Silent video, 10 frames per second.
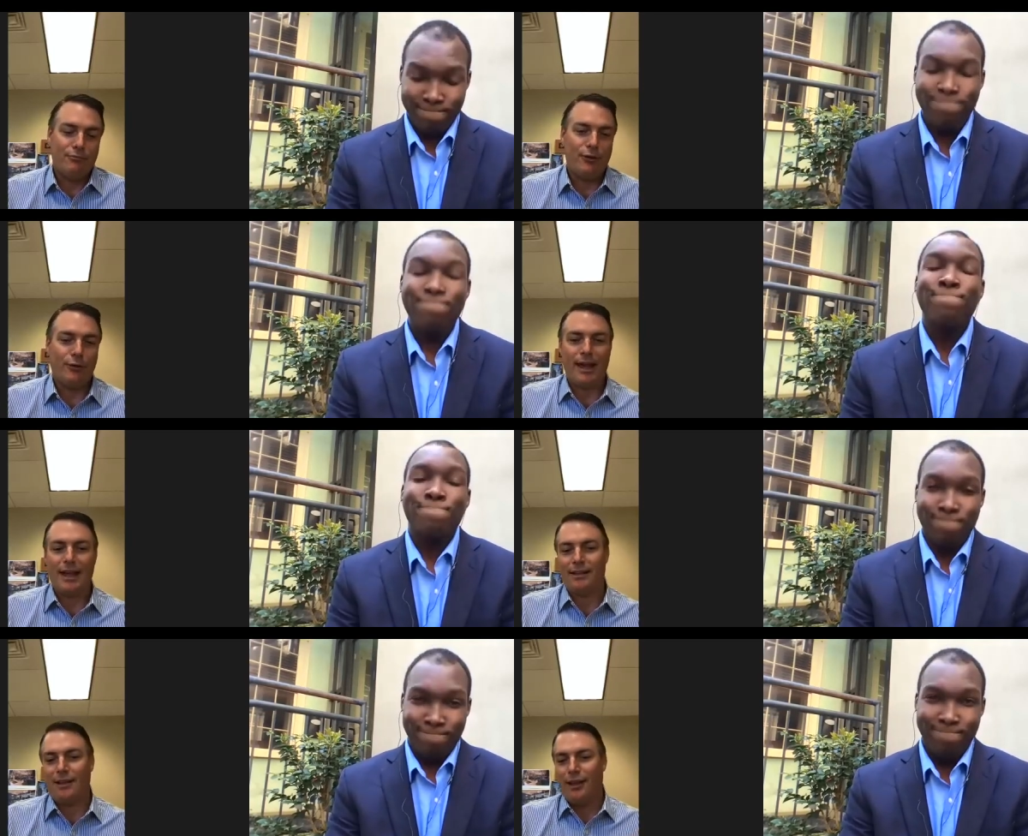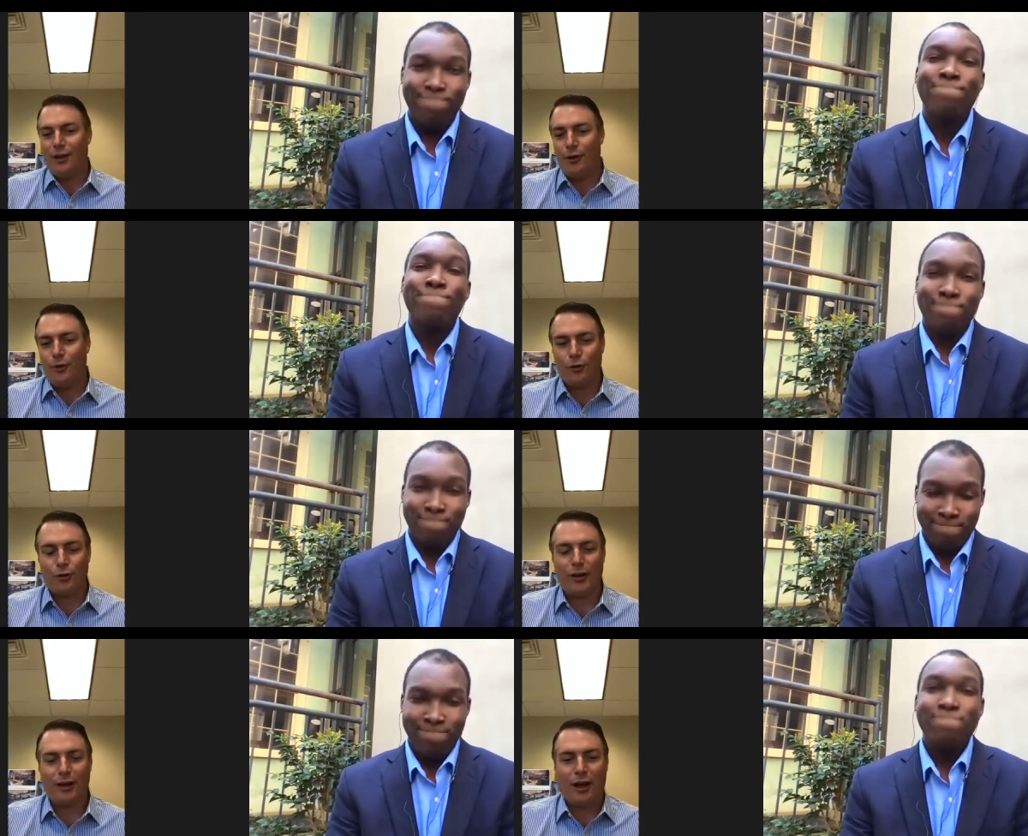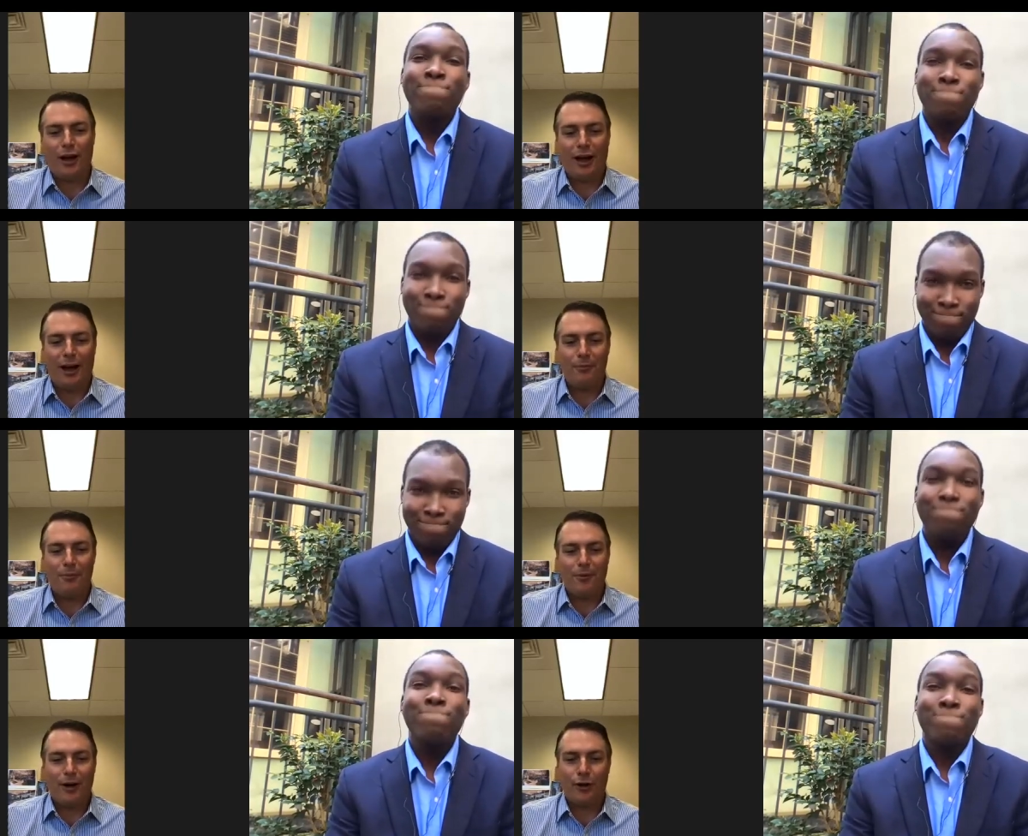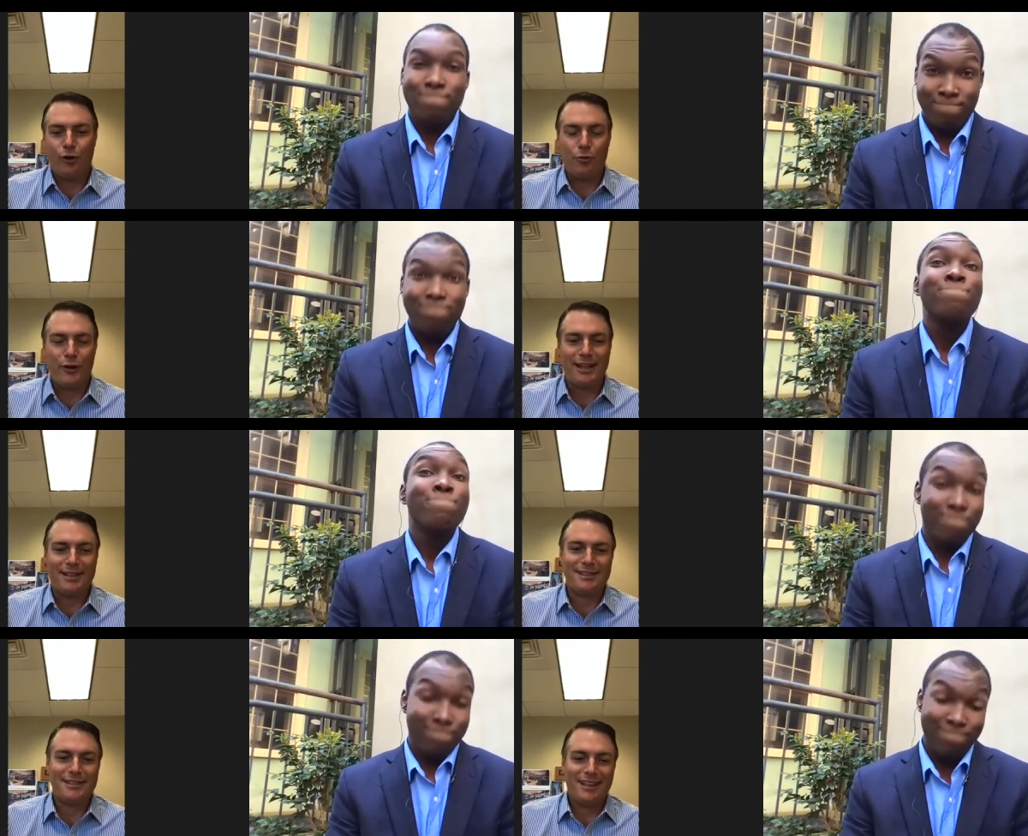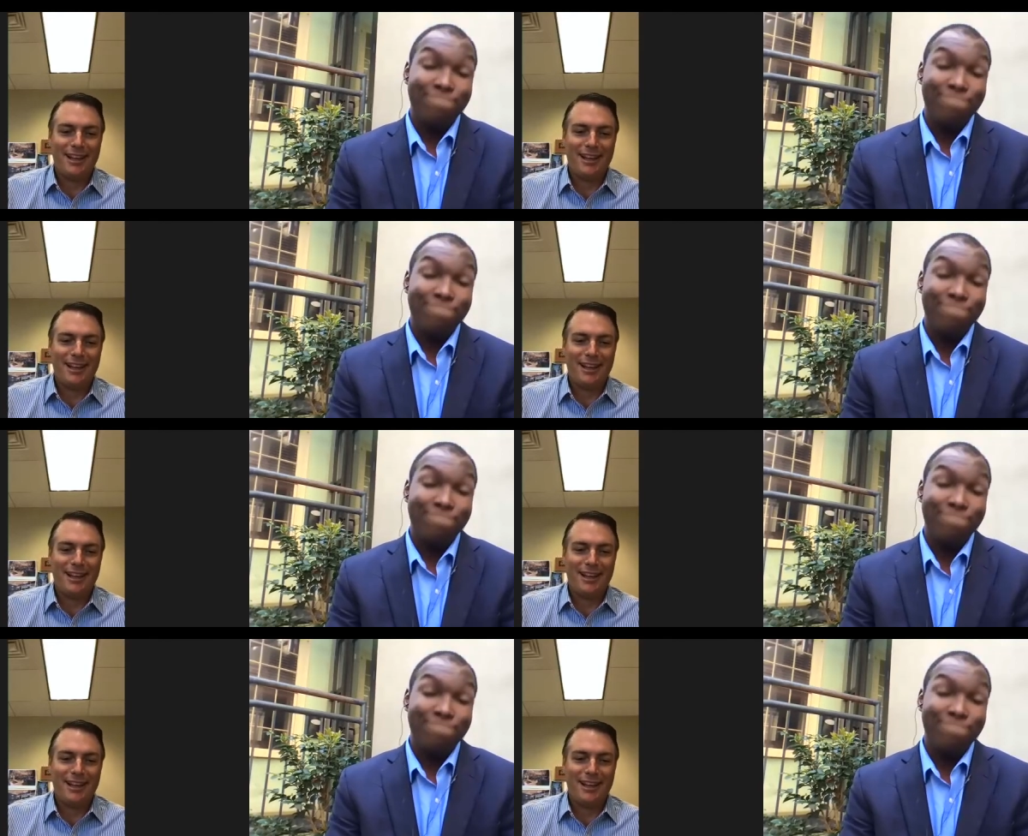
Speaker 1: You can't order it uh, um, on Uber Eats.